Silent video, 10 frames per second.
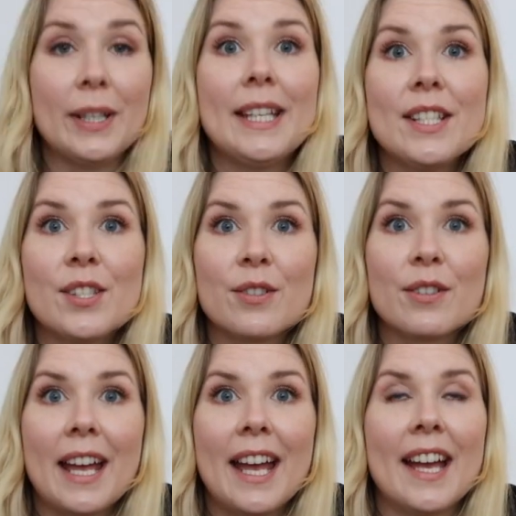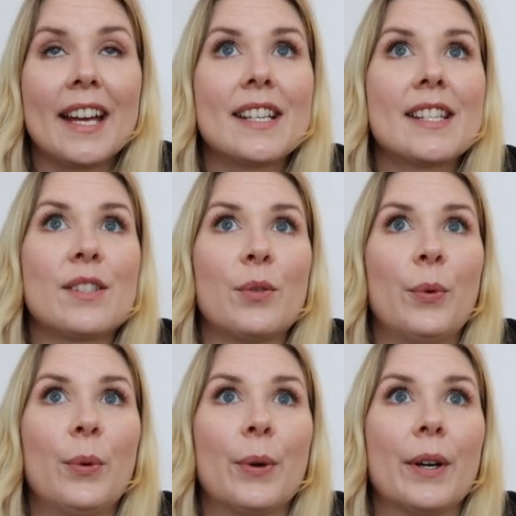Easter eggs
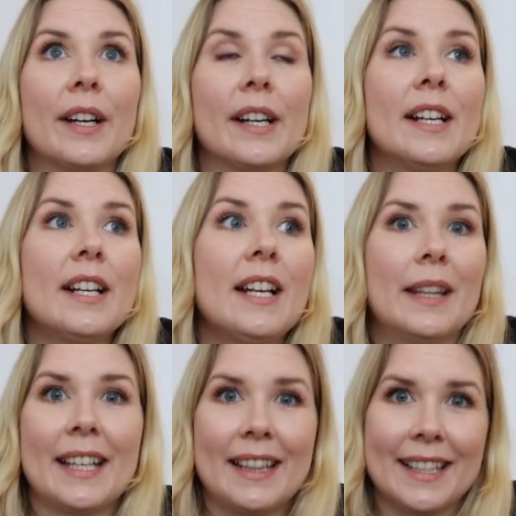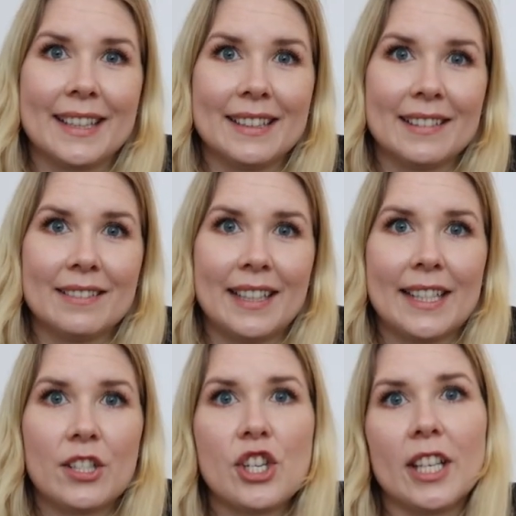or like little
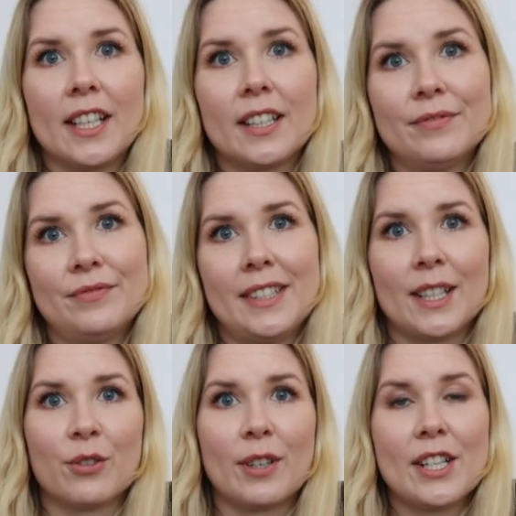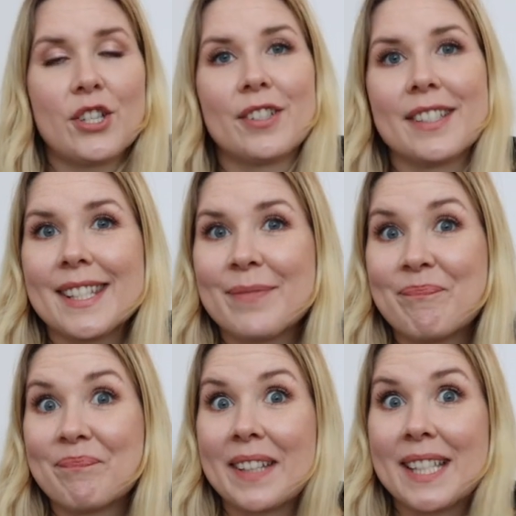like chick decorations.
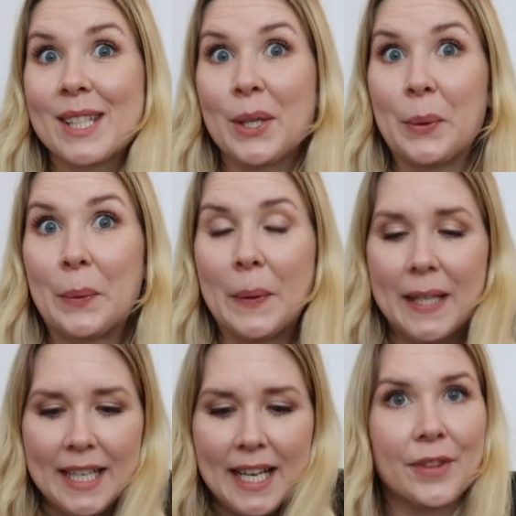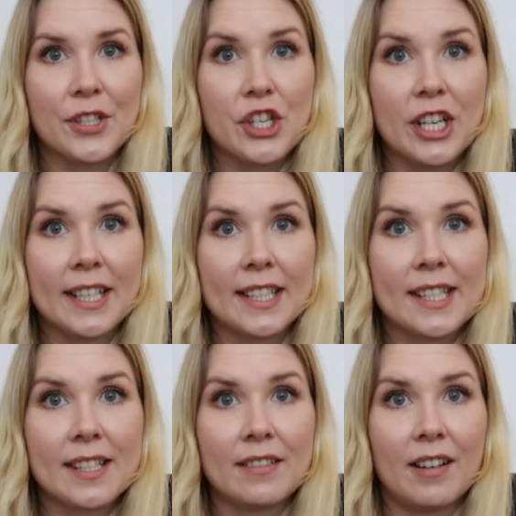So the
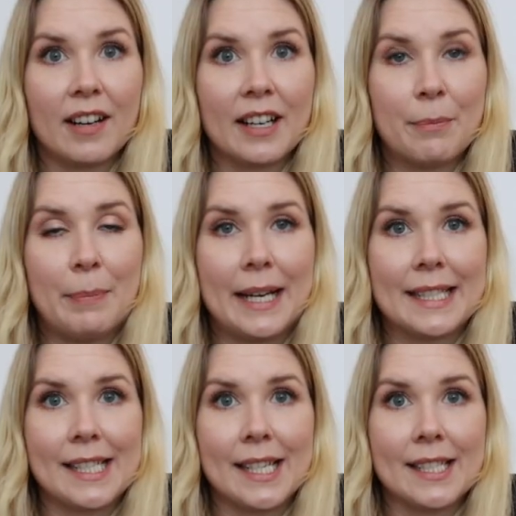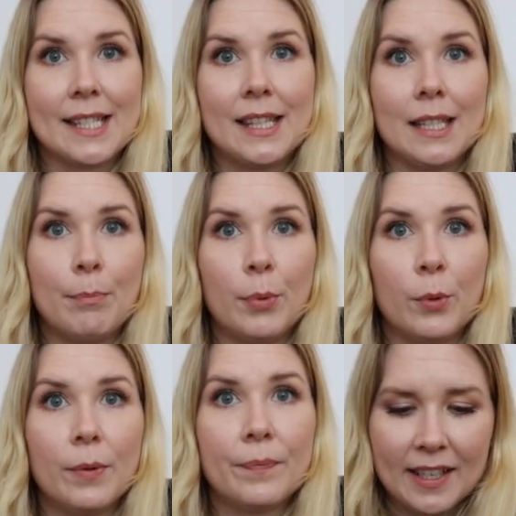chicks are
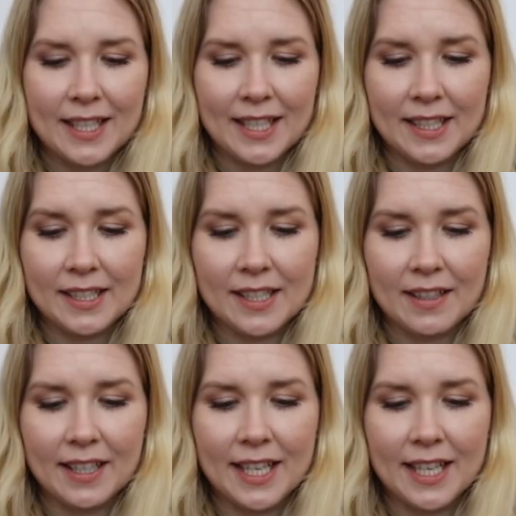pääsiäistippu, and I